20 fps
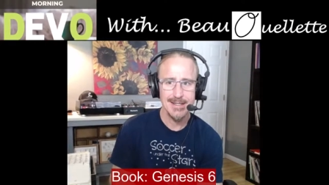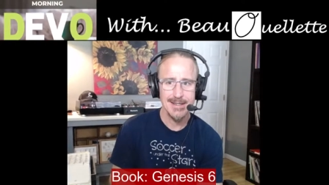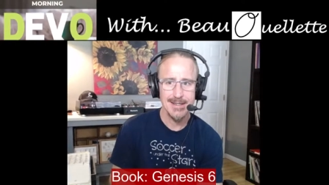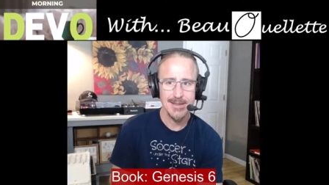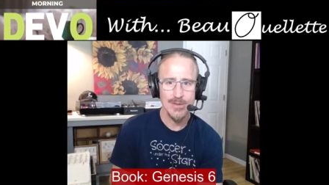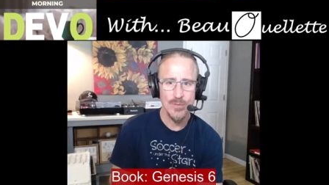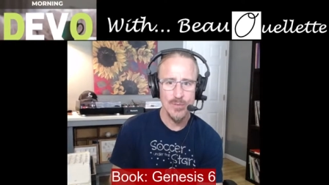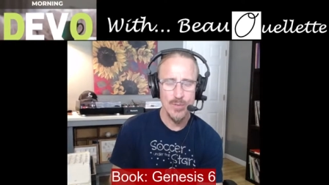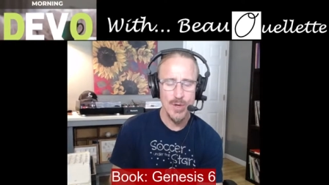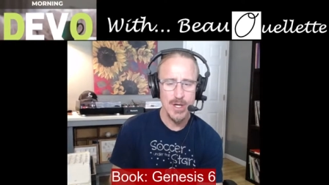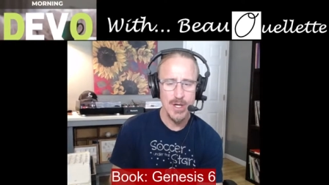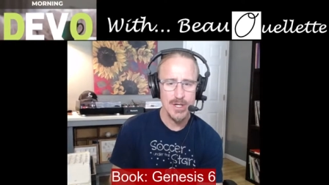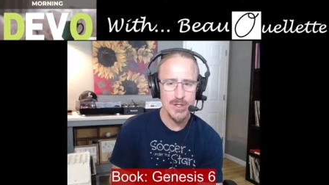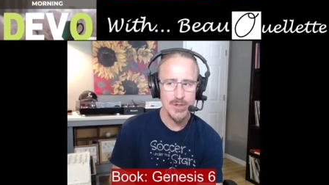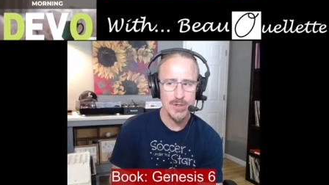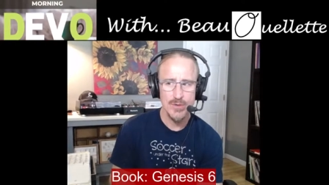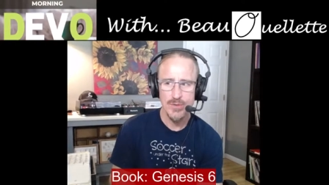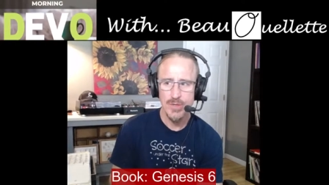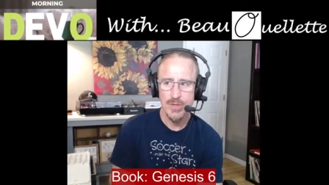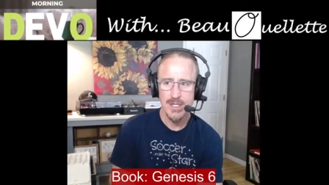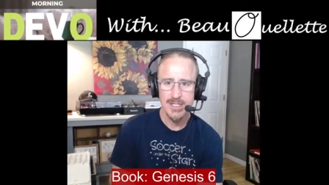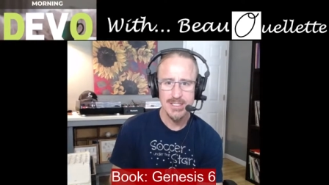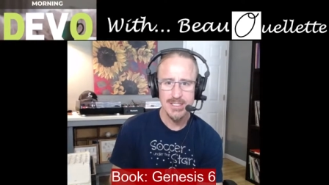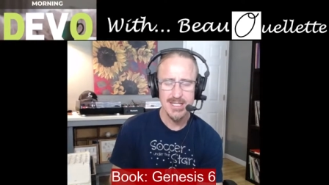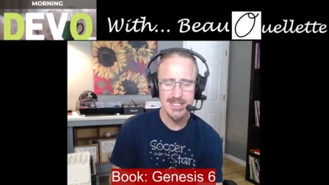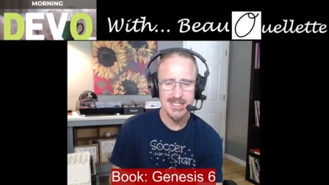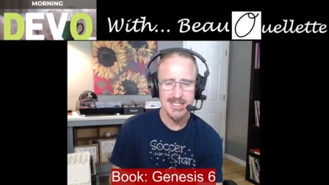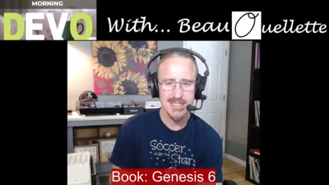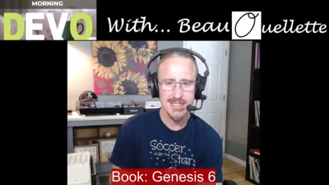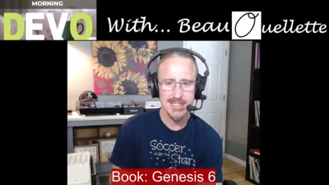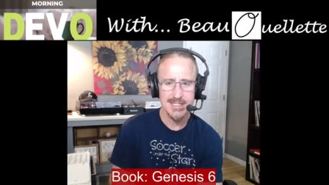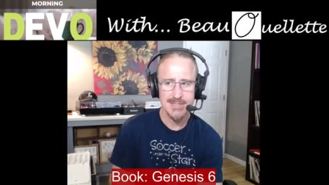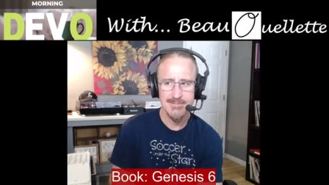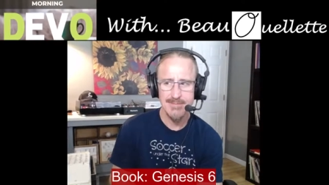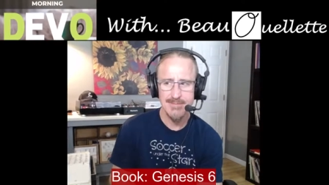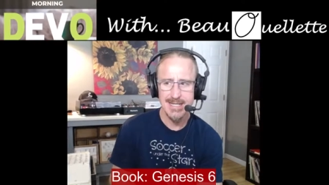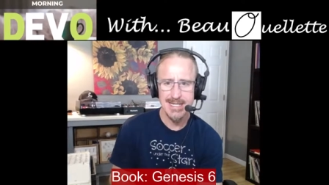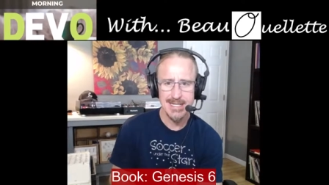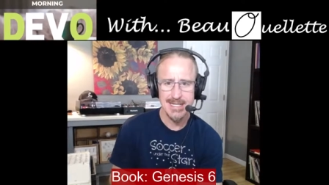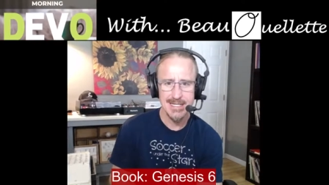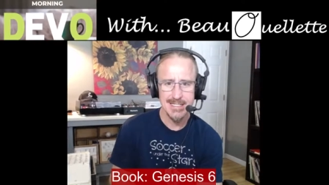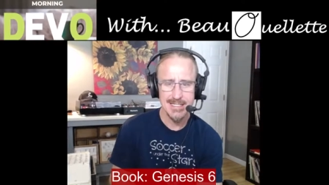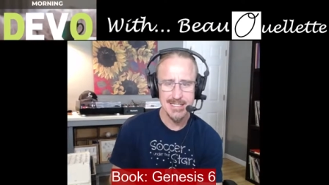The one who doesn't submit to